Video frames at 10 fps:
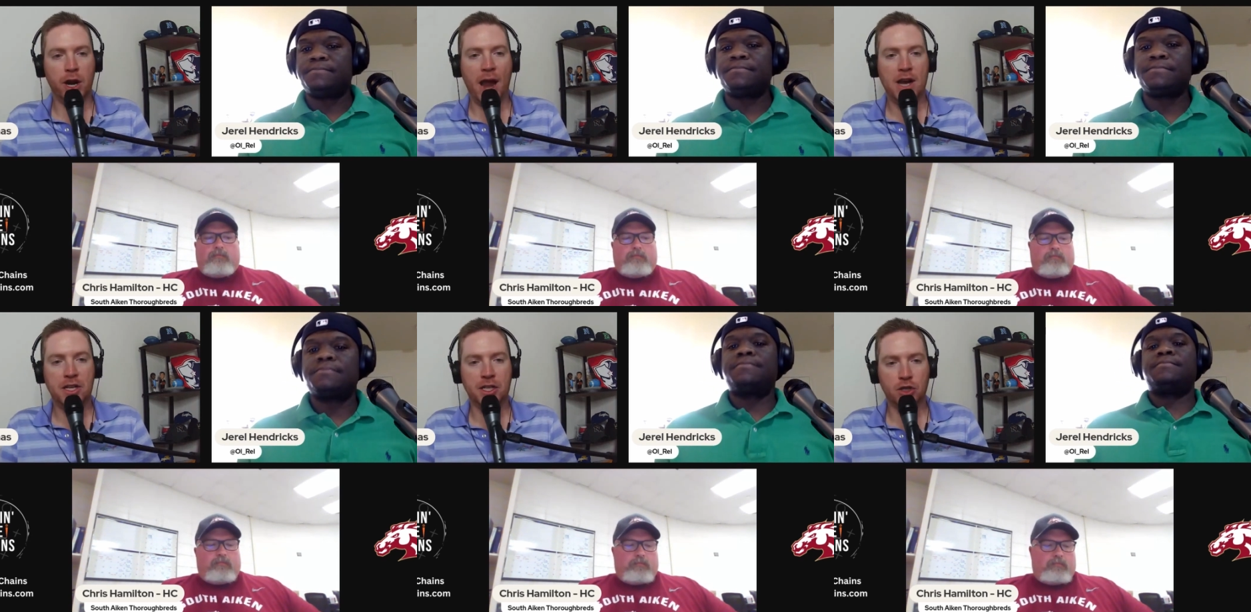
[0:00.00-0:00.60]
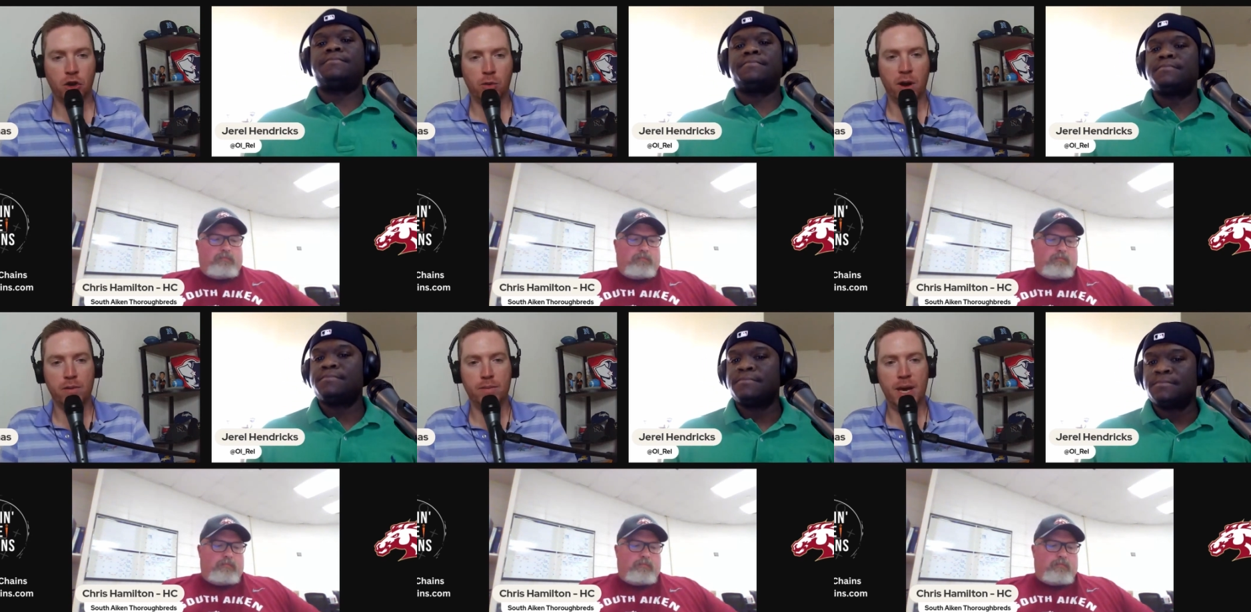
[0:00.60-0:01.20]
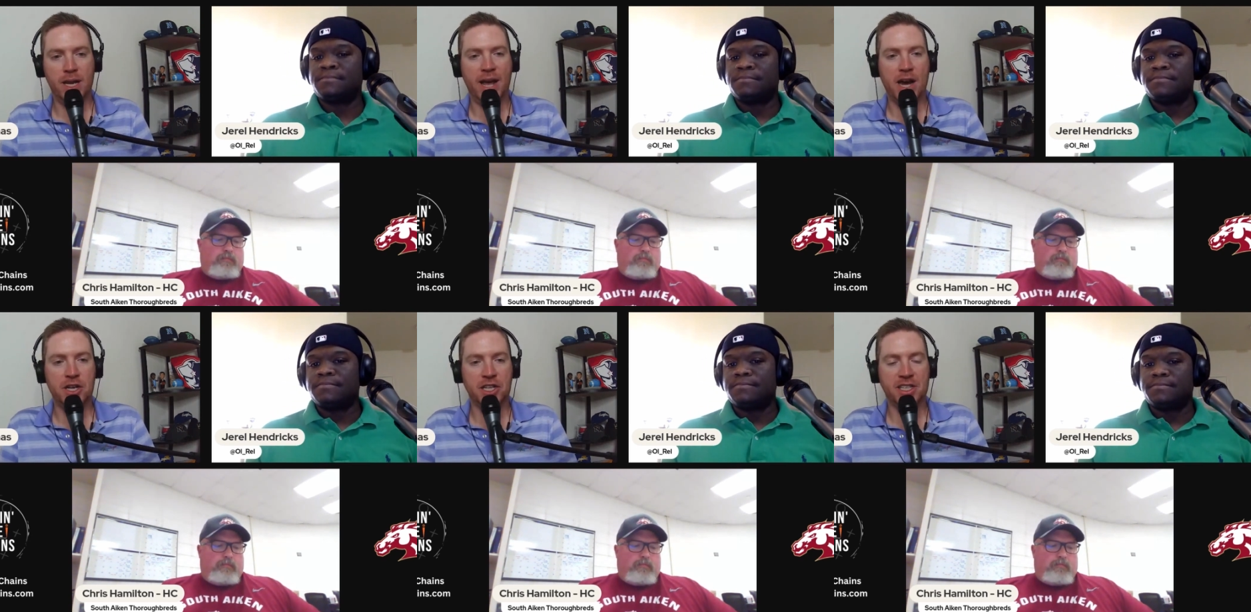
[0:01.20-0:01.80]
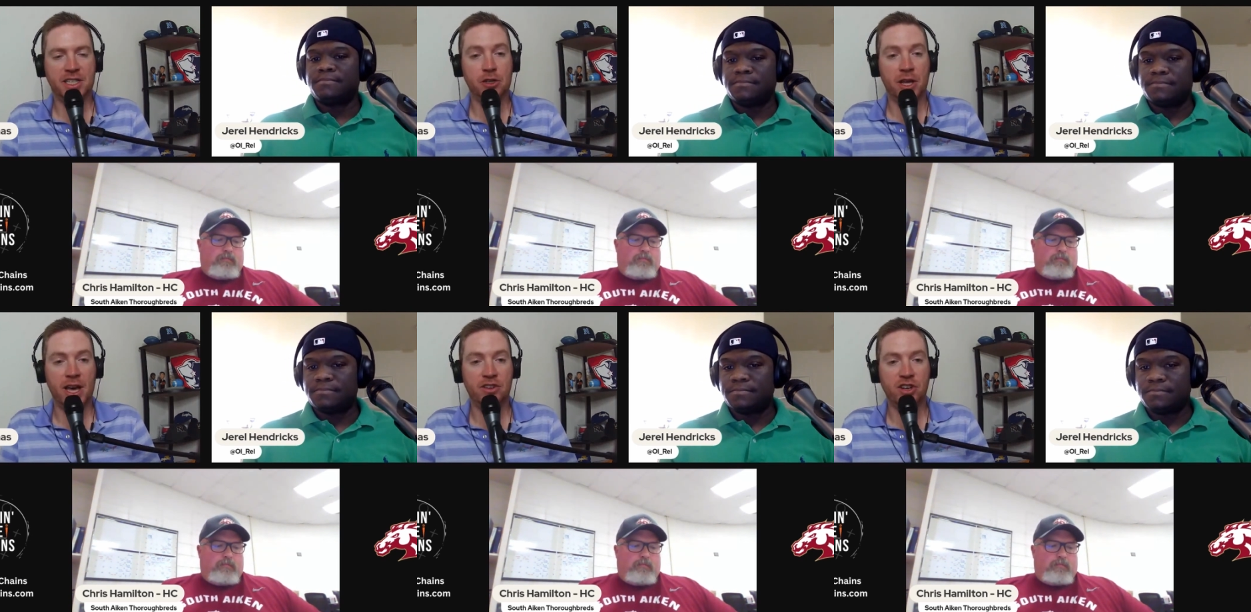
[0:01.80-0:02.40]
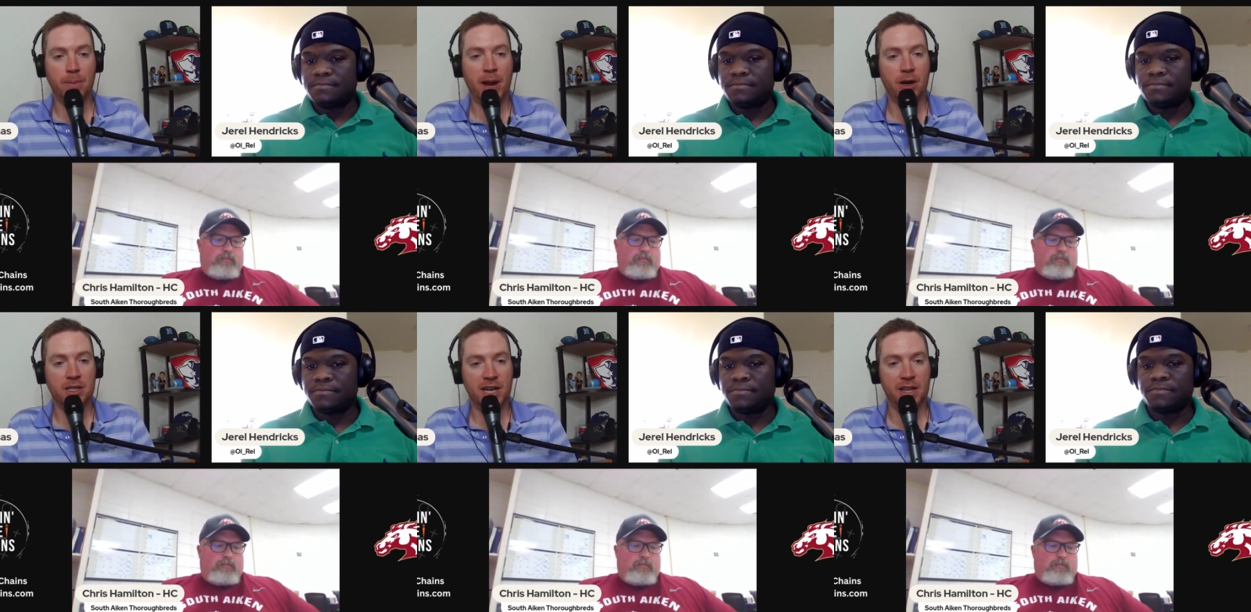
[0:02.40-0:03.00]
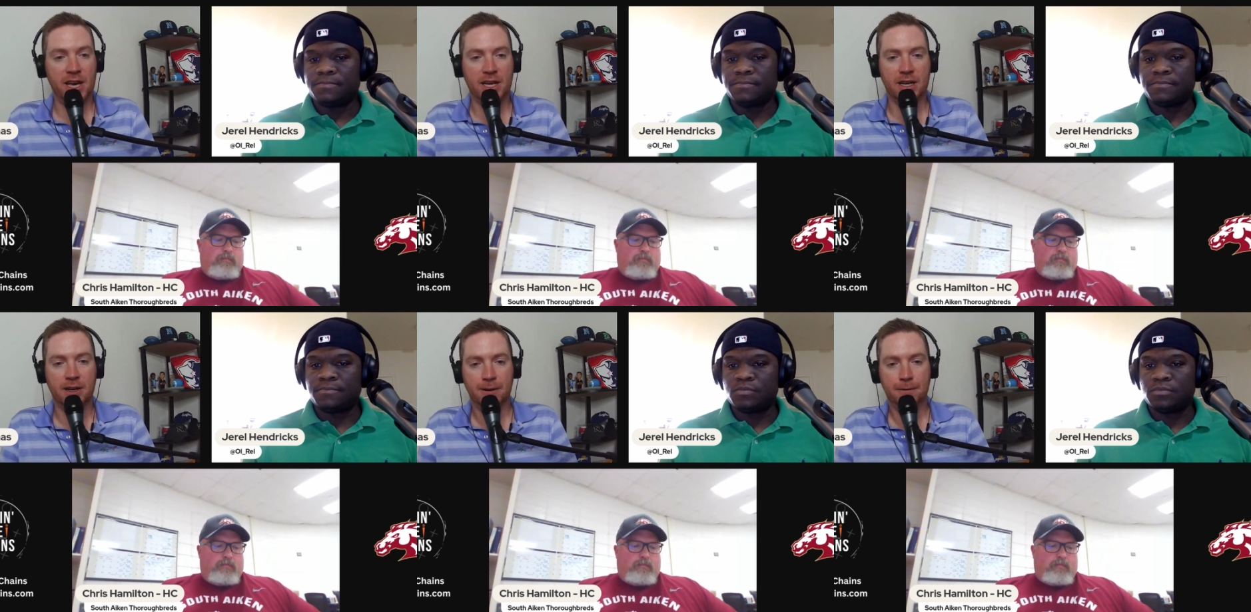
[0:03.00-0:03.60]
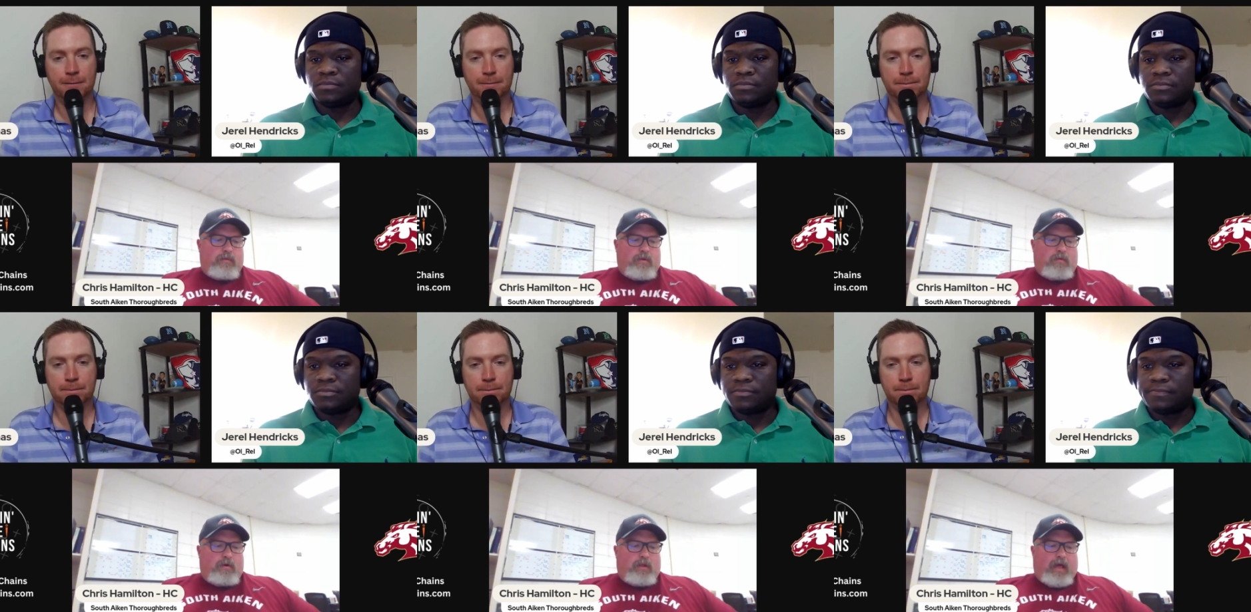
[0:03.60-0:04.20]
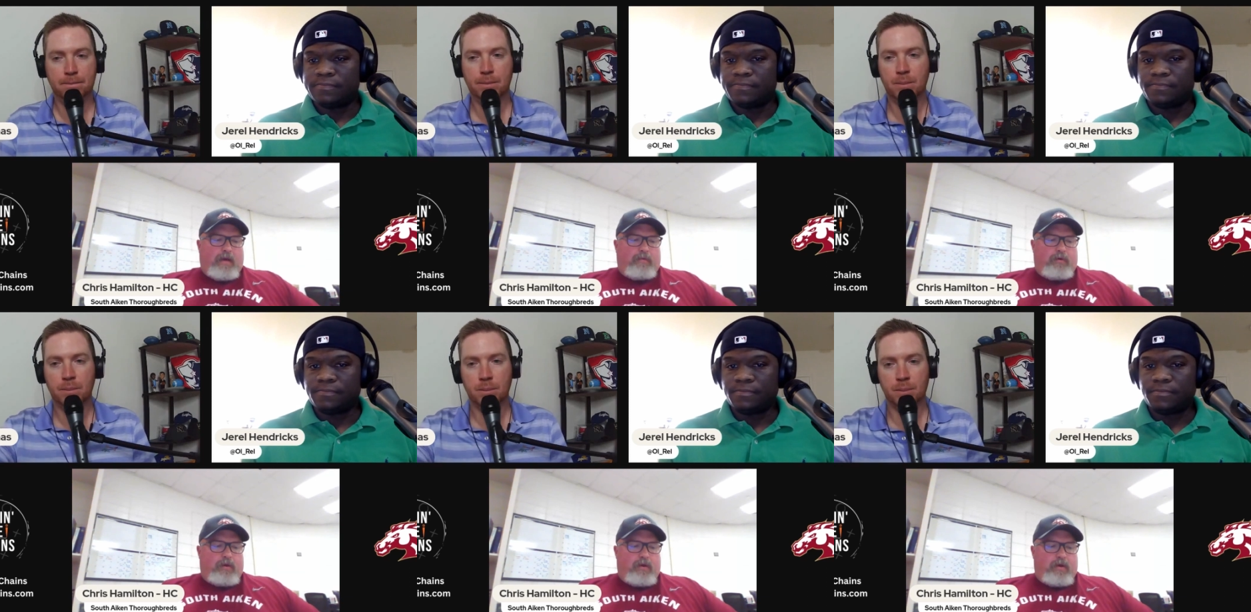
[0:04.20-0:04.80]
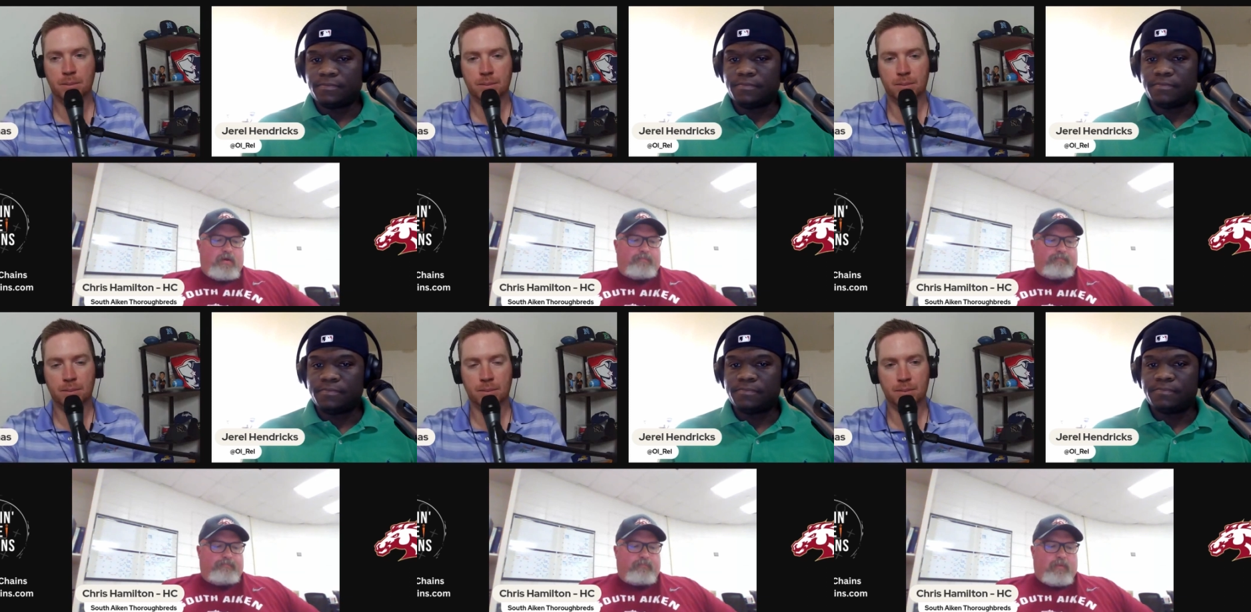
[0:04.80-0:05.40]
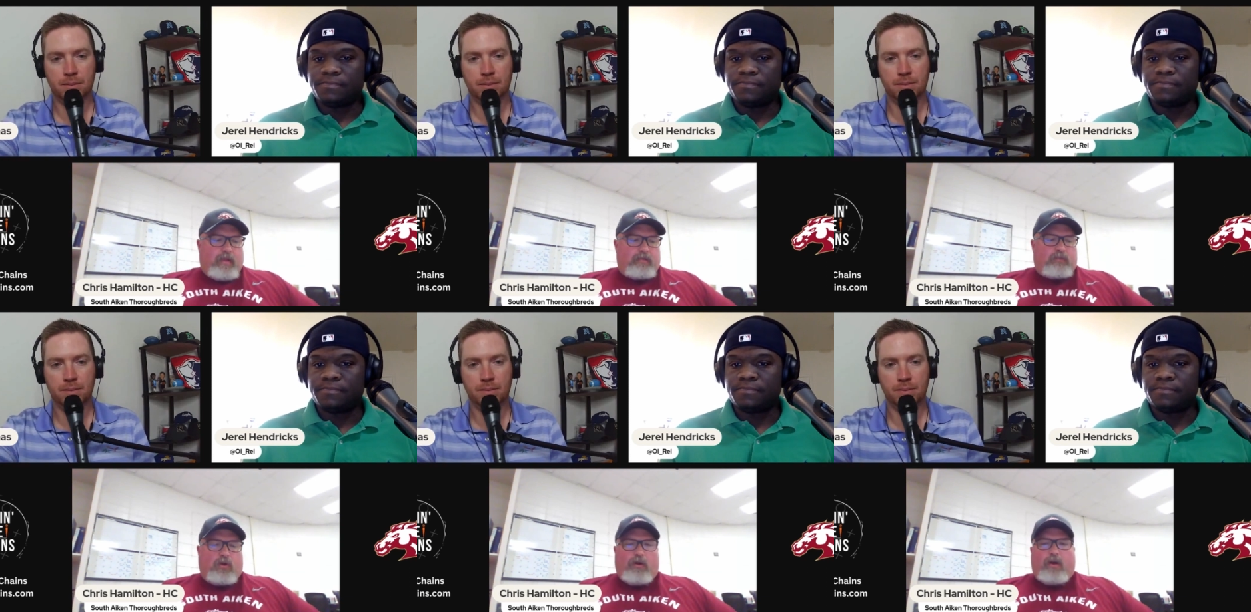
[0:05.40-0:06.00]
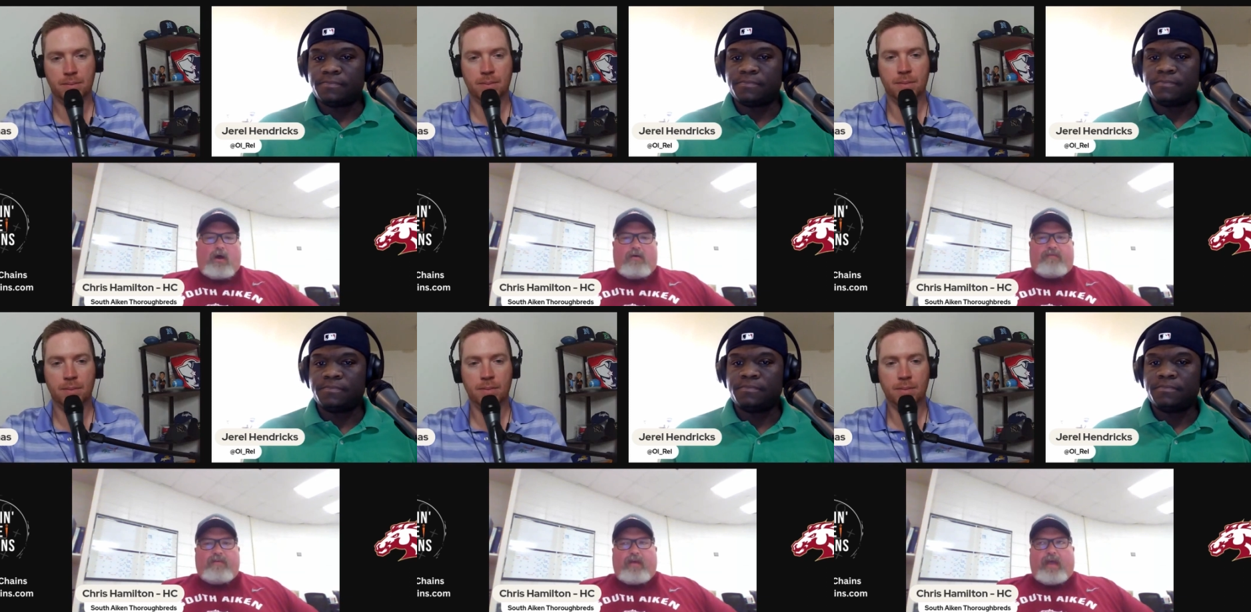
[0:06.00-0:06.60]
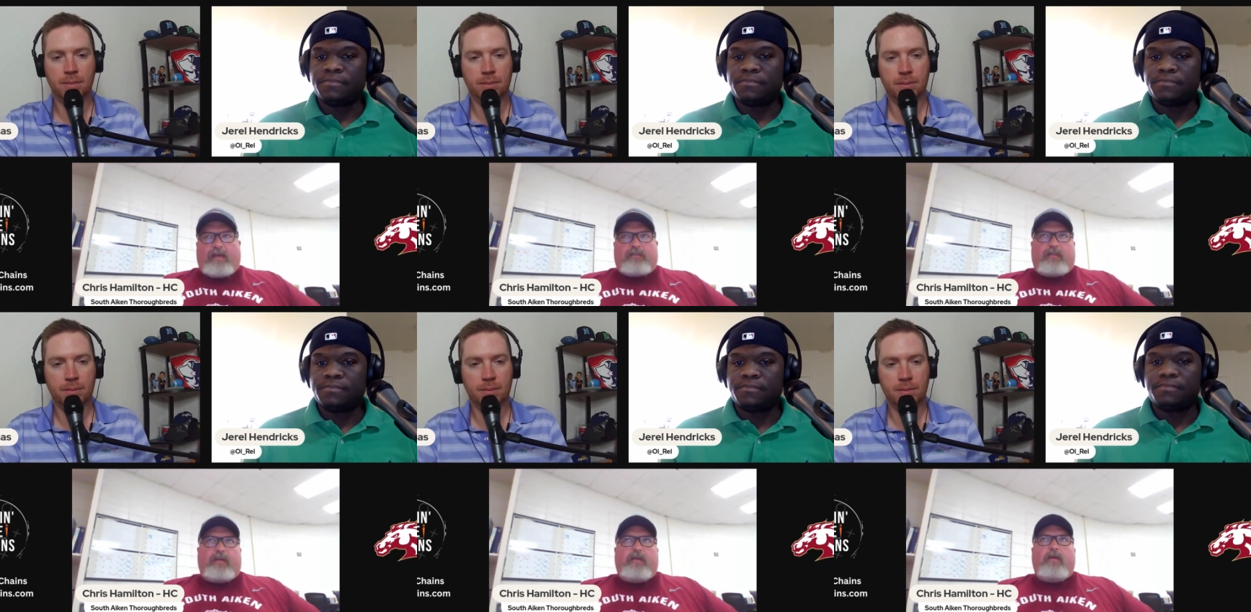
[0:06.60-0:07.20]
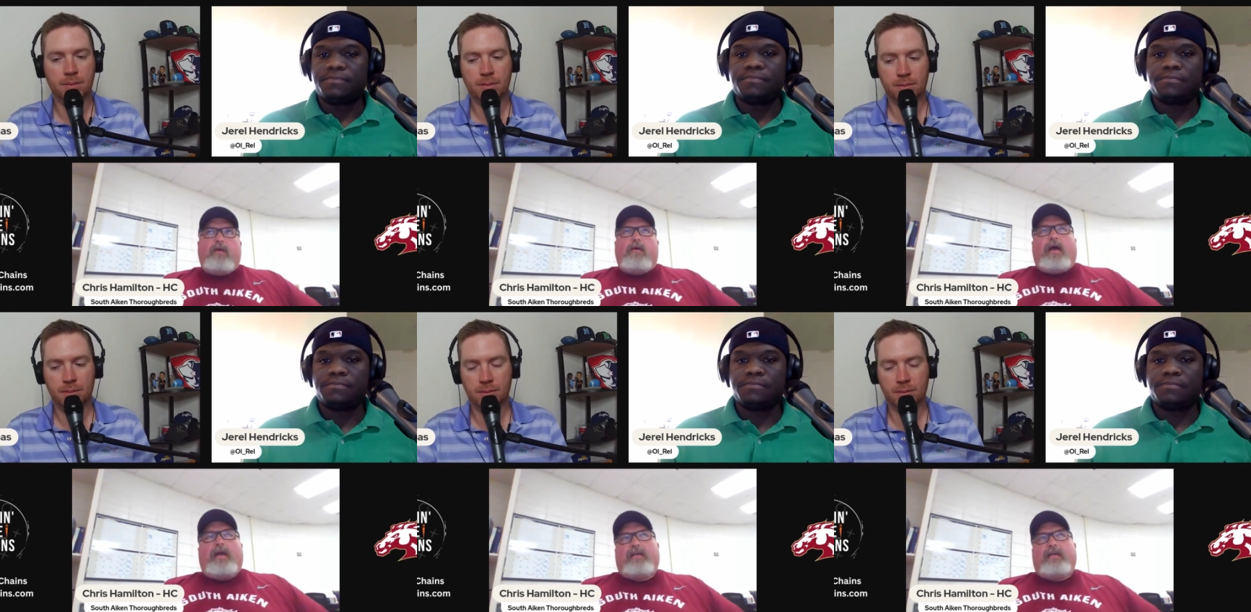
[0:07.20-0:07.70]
Speaker 1: know, how did you get started? Where have you been, and how did you to the head job now at South Aiken?
Speaker 2: Well, I uh, I started off actually, I